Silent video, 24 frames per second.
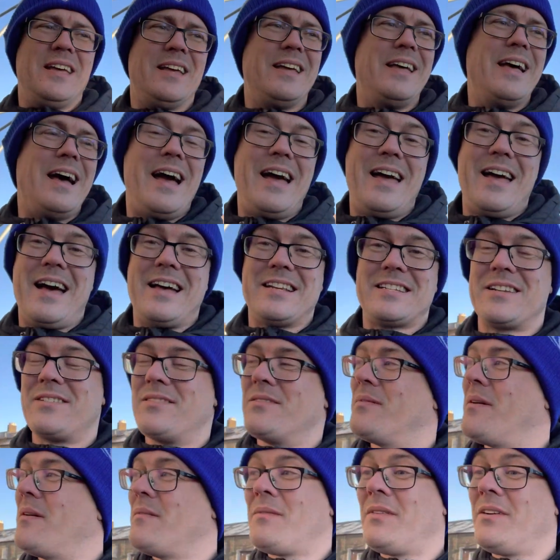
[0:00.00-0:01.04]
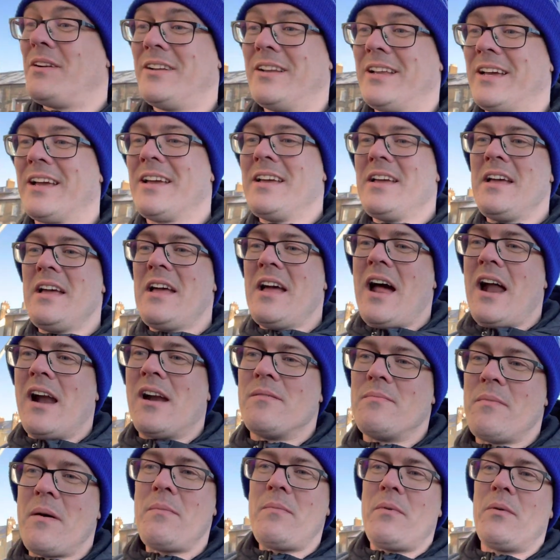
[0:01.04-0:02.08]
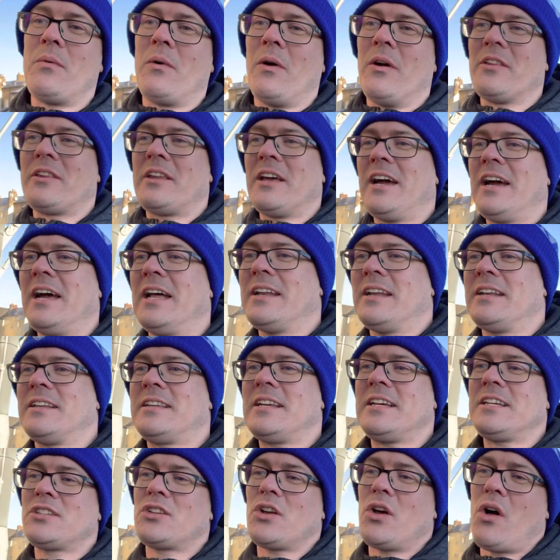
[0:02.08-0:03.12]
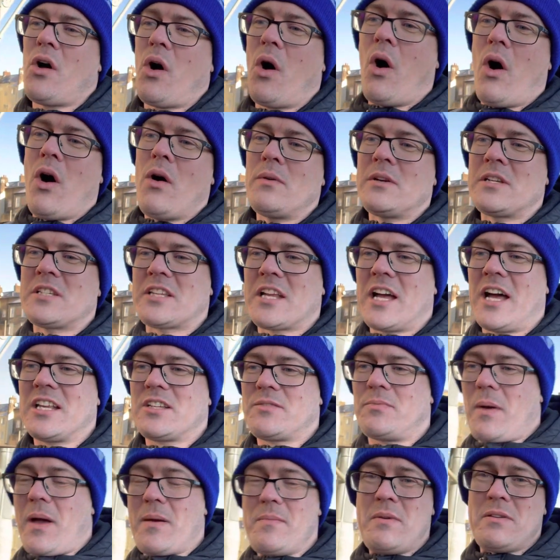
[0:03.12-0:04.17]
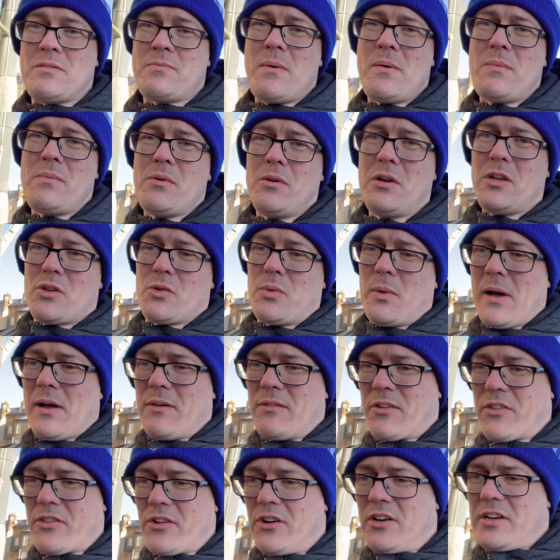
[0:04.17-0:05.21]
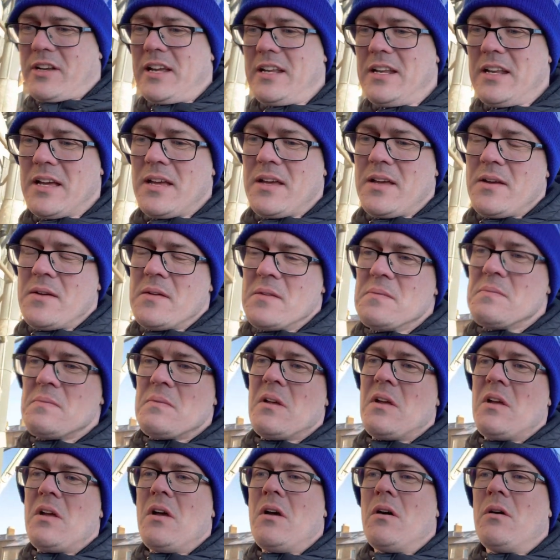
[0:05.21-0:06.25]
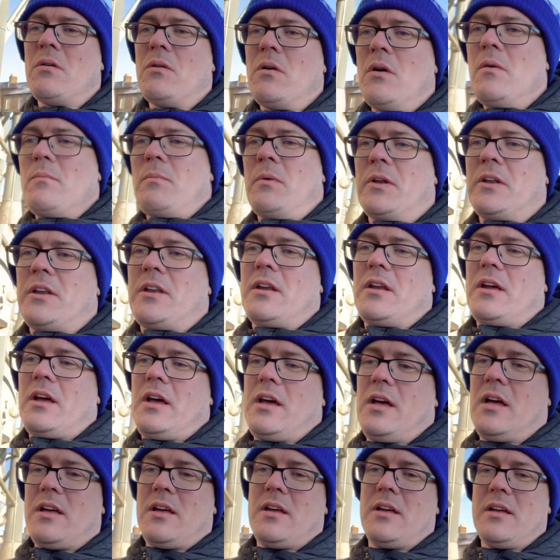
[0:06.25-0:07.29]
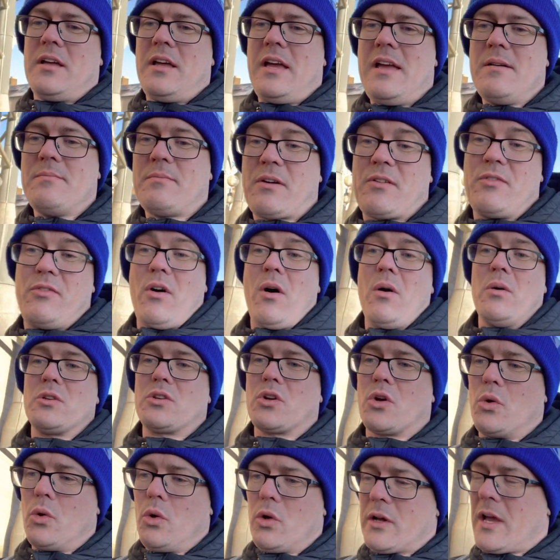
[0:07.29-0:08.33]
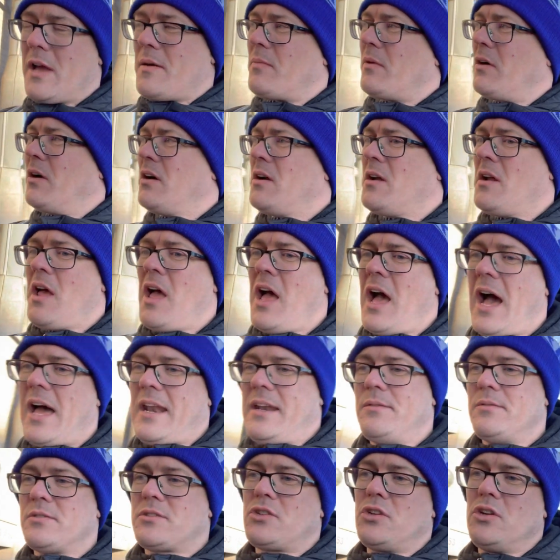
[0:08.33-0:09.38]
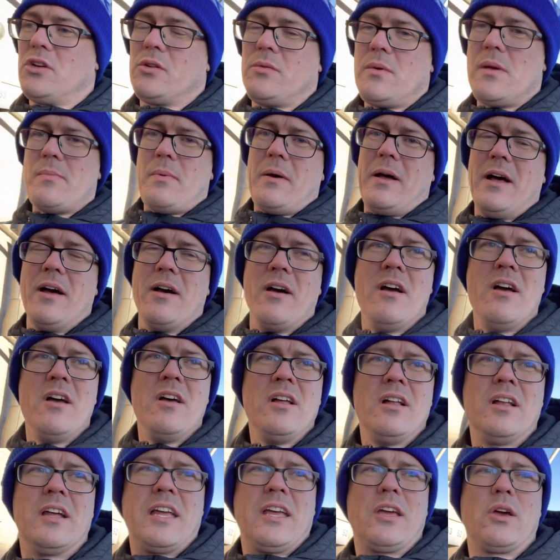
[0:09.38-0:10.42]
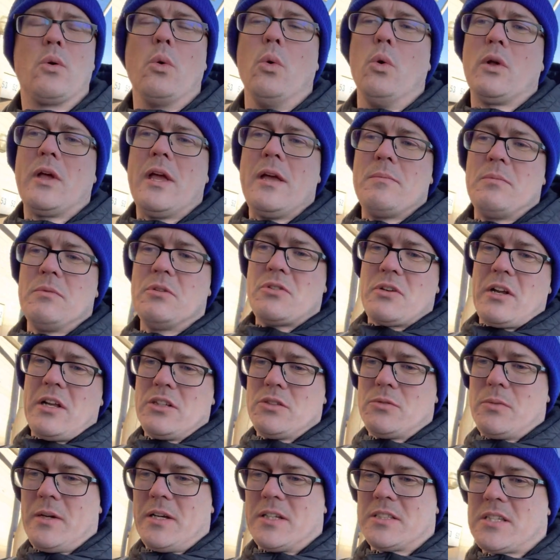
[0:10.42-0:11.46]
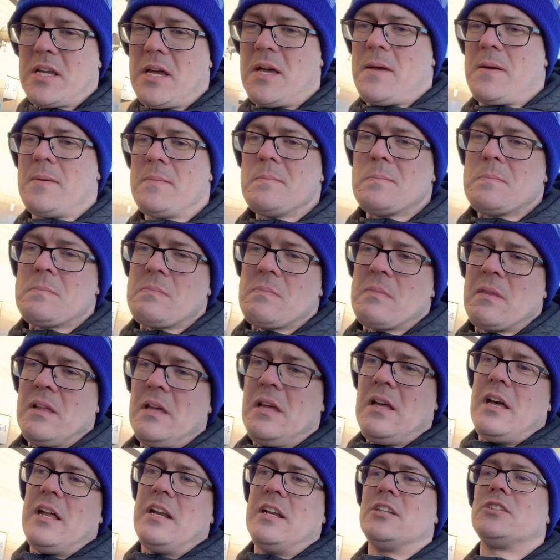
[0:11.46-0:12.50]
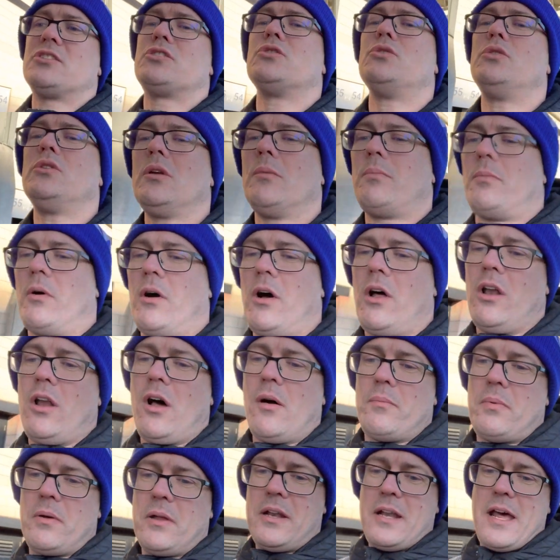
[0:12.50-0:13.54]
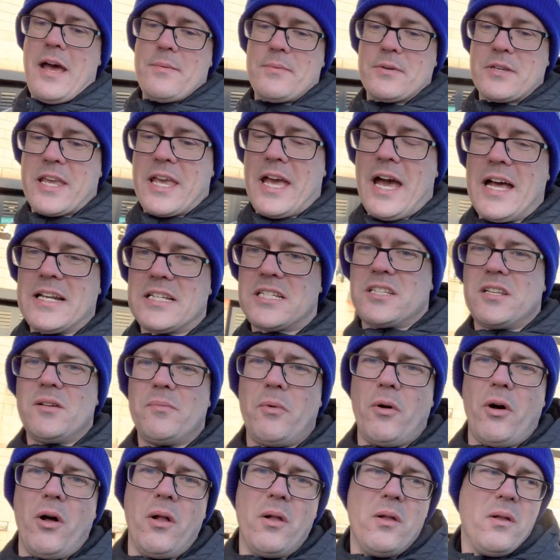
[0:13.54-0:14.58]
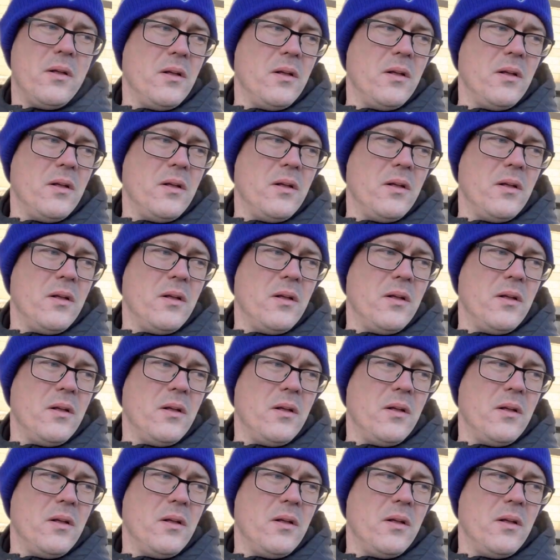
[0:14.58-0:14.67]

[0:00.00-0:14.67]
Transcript: I actually remember, like, I remember one day, and this always stands by me, I was maybe only twelve or thirteen, but Ian McFaul was a goalkeeper, and he was doing a wee bit of goalkeeping drills with us, and he was throwing the ball up, and I was catching the ball,